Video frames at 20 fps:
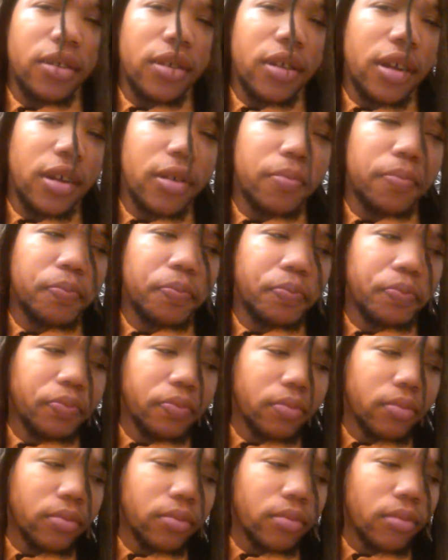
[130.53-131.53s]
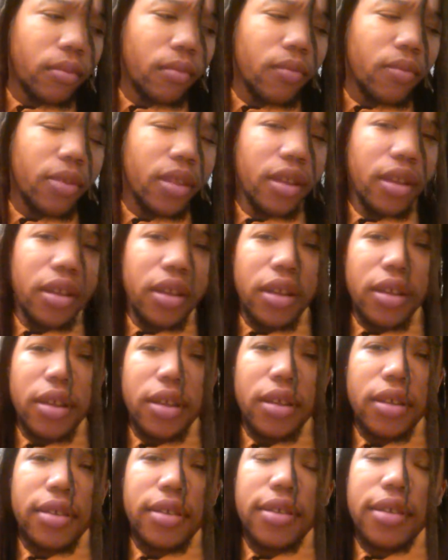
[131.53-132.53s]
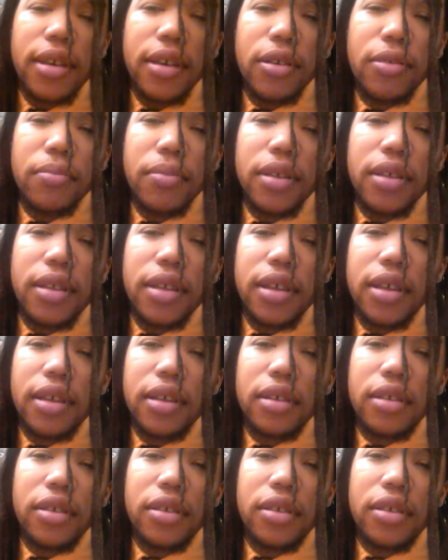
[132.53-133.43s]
tell me that,